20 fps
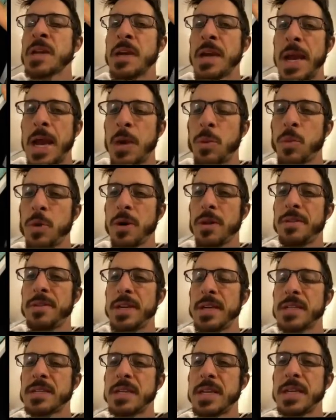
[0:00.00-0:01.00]
and what
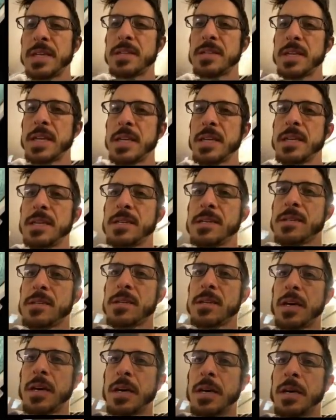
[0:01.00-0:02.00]
this is is
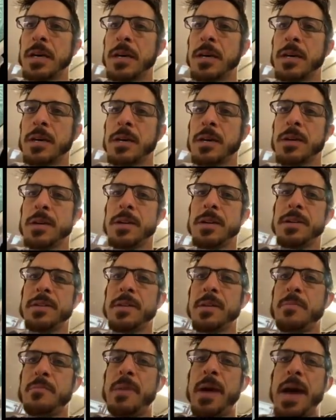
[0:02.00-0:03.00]
uh,
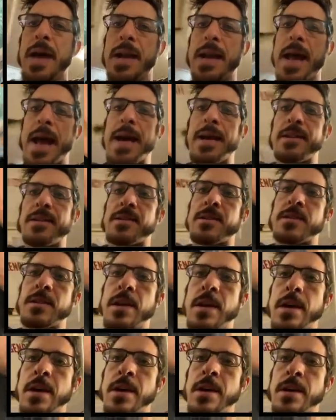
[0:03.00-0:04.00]
the bed has
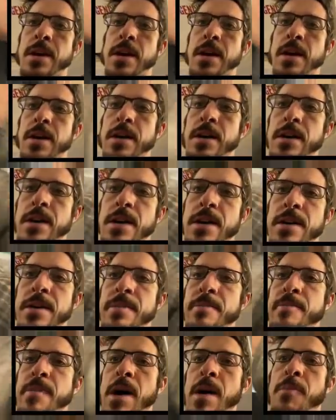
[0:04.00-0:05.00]
uh,
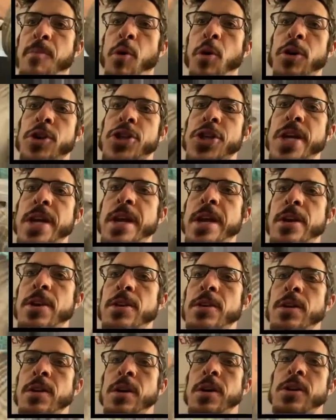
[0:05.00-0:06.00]
a, a portion
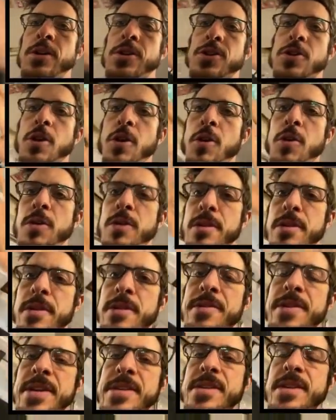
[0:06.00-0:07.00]
here. So
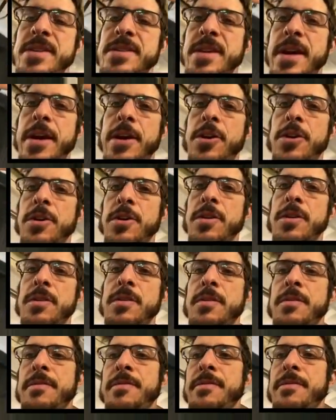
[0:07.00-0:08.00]
this is like her
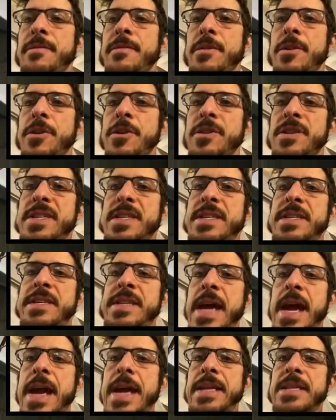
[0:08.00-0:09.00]
her
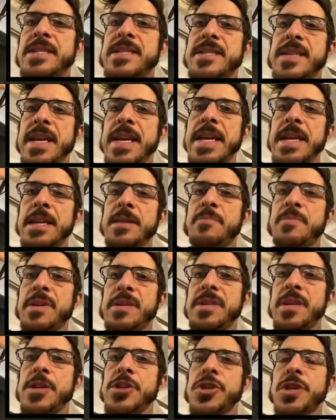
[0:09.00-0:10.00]
day sitting
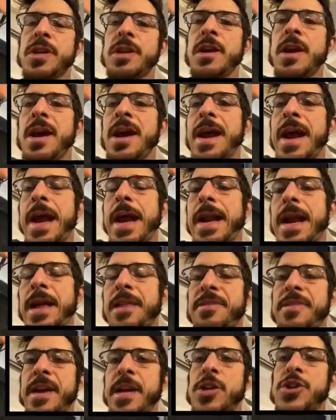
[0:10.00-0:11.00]
position and i
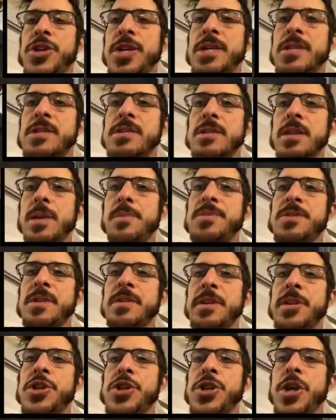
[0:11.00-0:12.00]
think she sleeps in
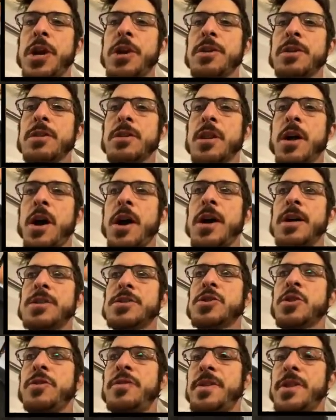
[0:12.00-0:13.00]
the chair a lot
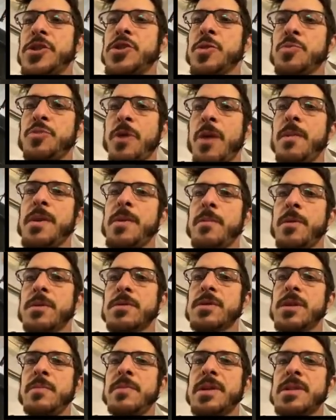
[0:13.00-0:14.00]
so she'll probably
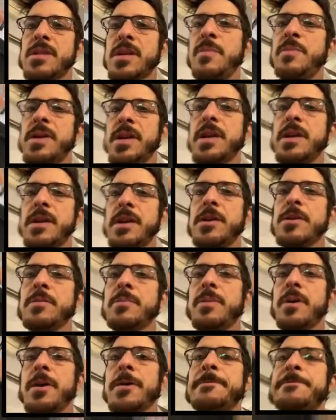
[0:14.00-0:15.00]
mostly be sleeping in here
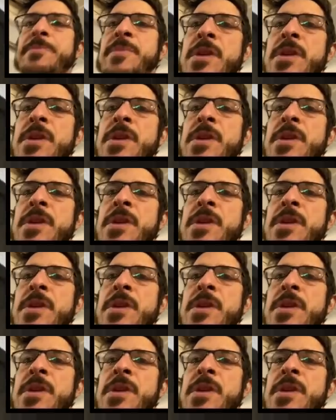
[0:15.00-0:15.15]
but